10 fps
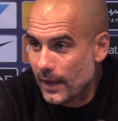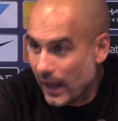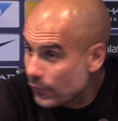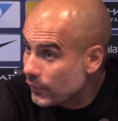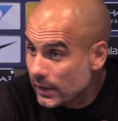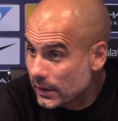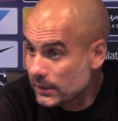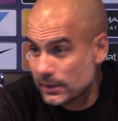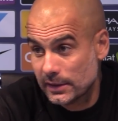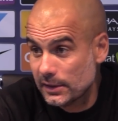I feel
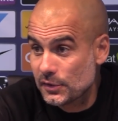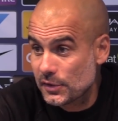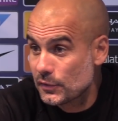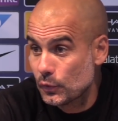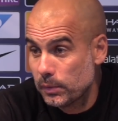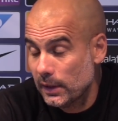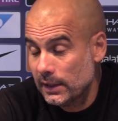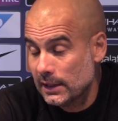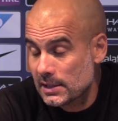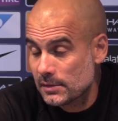guilty. He deserves to play,
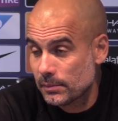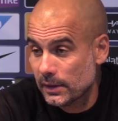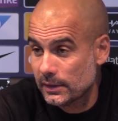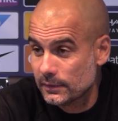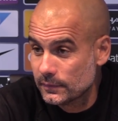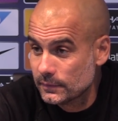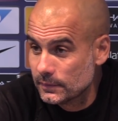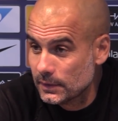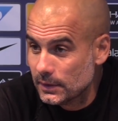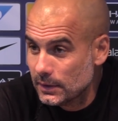he doesn't play.
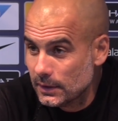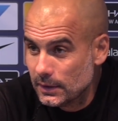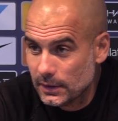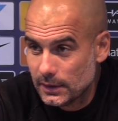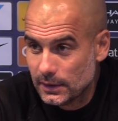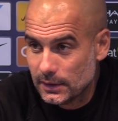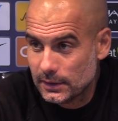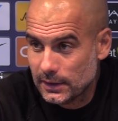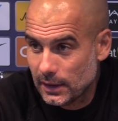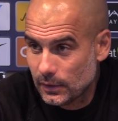
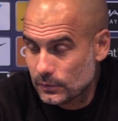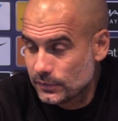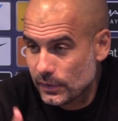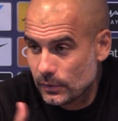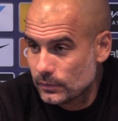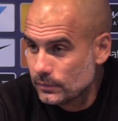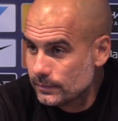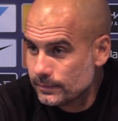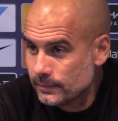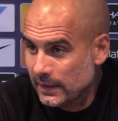No, so,
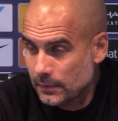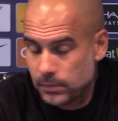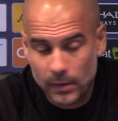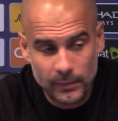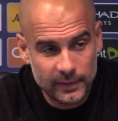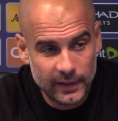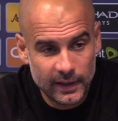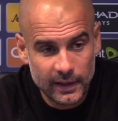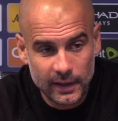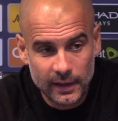but the problem,
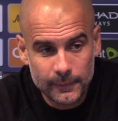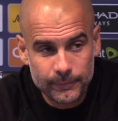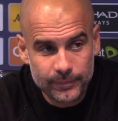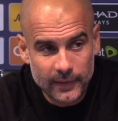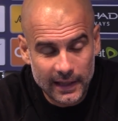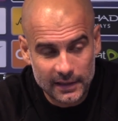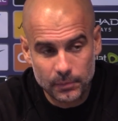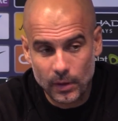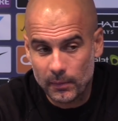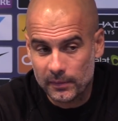they uh, had a
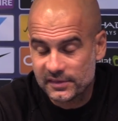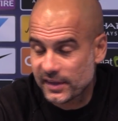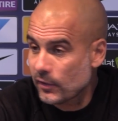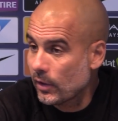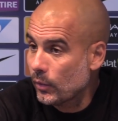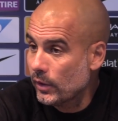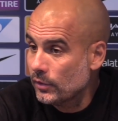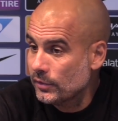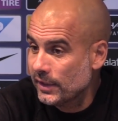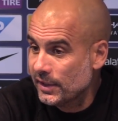problem, Sergio
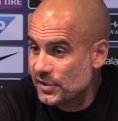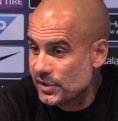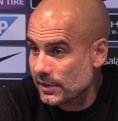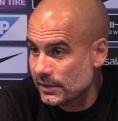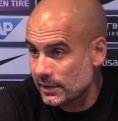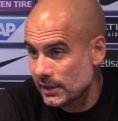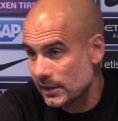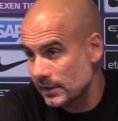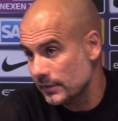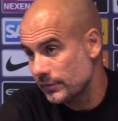Aguero in the injury in
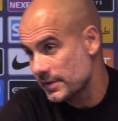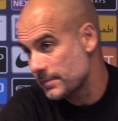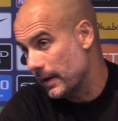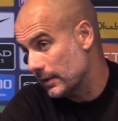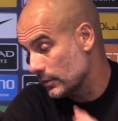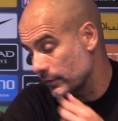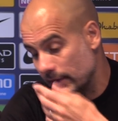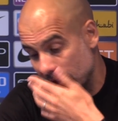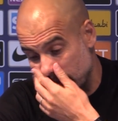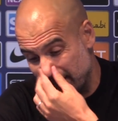the, in the first part of
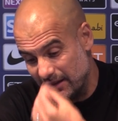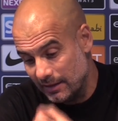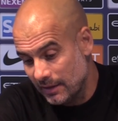the